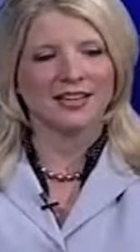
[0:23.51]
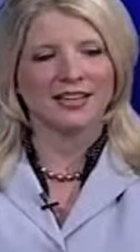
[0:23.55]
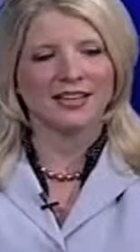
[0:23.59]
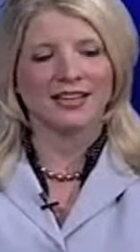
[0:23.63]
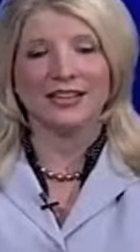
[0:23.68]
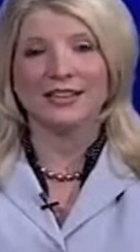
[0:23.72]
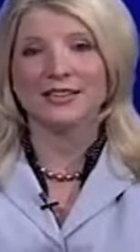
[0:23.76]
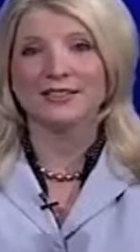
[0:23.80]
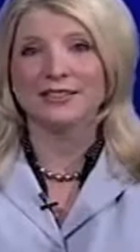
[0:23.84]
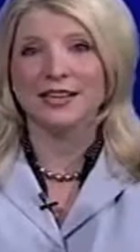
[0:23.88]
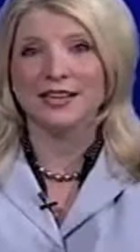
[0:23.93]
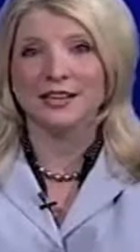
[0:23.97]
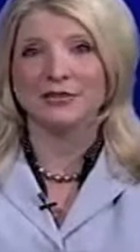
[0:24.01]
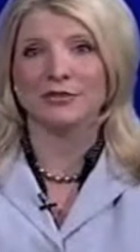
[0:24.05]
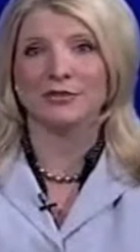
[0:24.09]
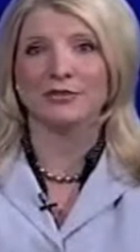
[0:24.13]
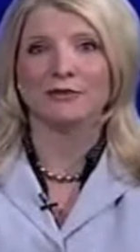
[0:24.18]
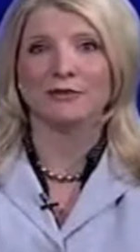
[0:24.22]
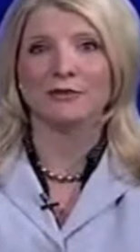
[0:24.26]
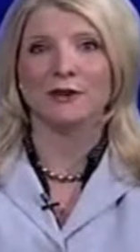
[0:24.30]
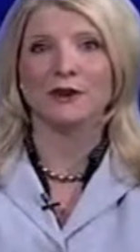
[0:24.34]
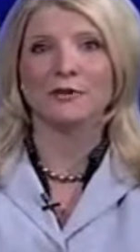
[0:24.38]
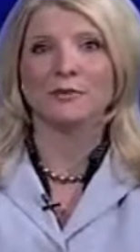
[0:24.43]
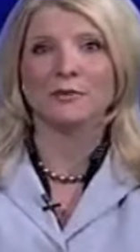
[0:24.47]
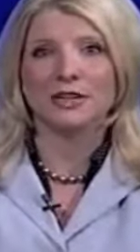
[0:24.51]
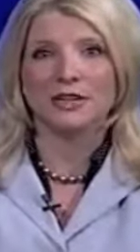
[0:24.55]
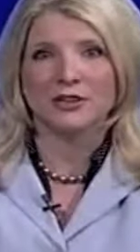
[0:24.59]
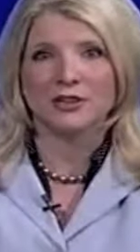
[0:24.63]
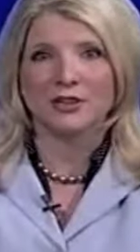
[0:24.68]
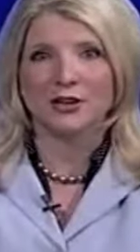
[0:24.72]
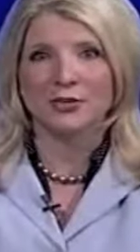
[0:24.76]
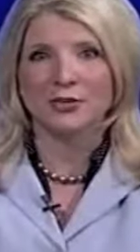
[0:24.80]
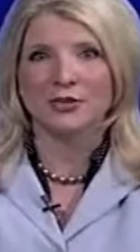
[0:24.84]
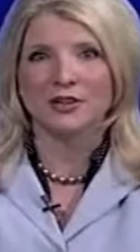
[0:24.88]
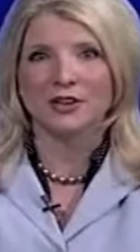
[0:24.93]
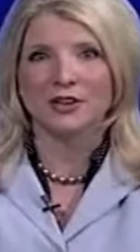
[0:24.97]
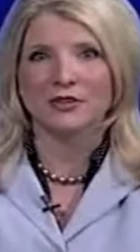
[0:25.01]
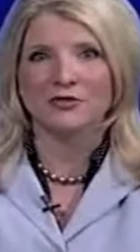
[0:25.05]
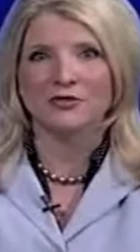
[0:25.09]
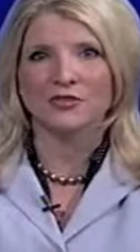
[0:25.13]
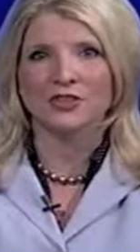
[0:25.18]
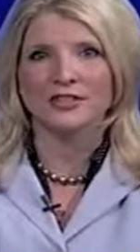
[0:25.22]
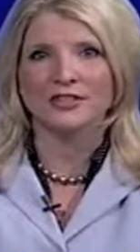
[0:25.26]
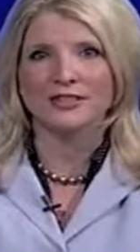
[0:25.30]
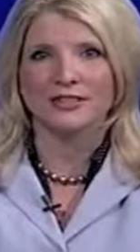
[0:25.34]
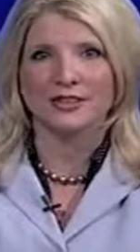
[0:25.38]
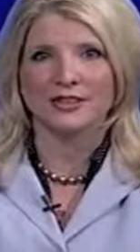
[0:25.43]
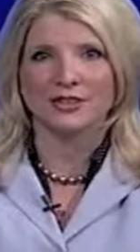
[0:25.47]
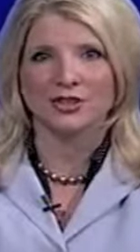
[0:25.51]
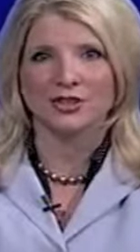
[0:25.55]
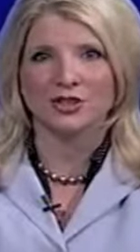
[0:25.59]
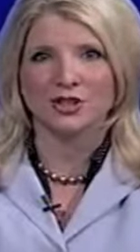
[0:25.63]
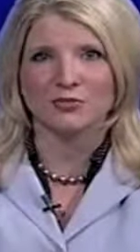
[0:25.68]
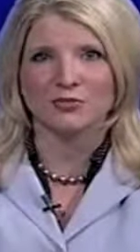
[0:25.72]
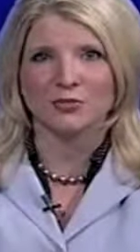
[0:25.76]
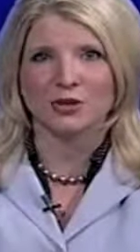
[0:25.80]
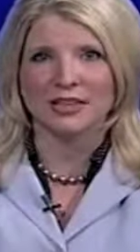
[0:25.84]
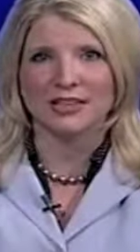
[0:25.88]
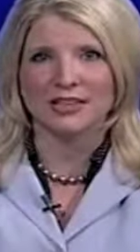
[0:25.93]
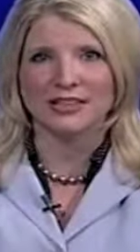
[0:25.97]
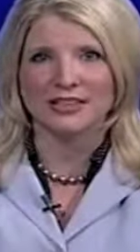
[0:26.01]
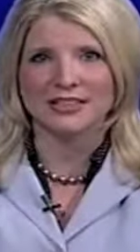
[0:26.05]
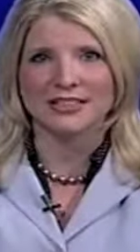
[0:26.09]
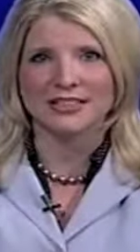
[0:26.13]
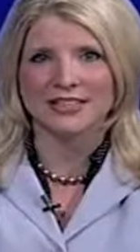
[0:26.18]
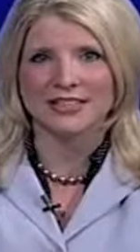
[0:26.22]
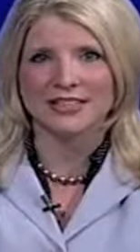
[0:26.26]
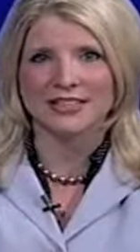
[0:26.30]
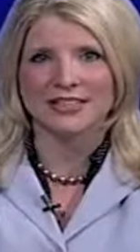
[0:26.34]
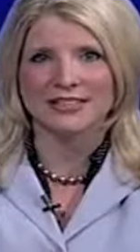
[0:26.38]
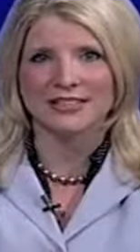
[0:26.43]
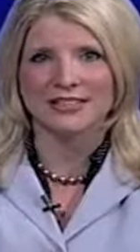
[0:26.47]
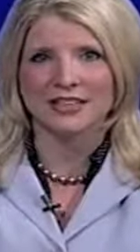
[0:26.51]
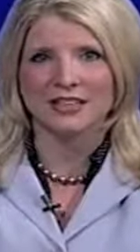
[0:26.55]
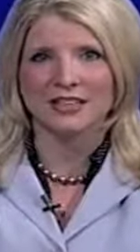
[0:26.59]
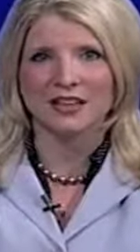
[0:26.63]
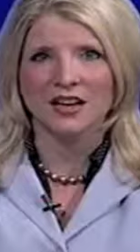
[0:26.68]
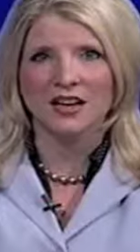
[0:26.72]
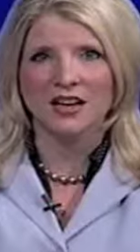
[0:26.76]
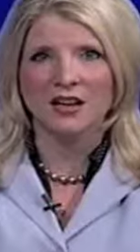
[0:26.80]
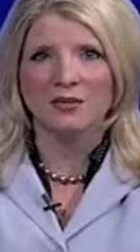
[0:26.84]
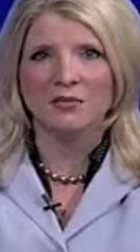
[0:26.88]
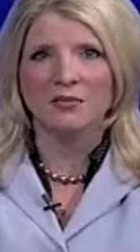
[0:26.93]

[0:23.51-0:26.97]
and he's not even from here, they were there visiting Ship Island, and he said,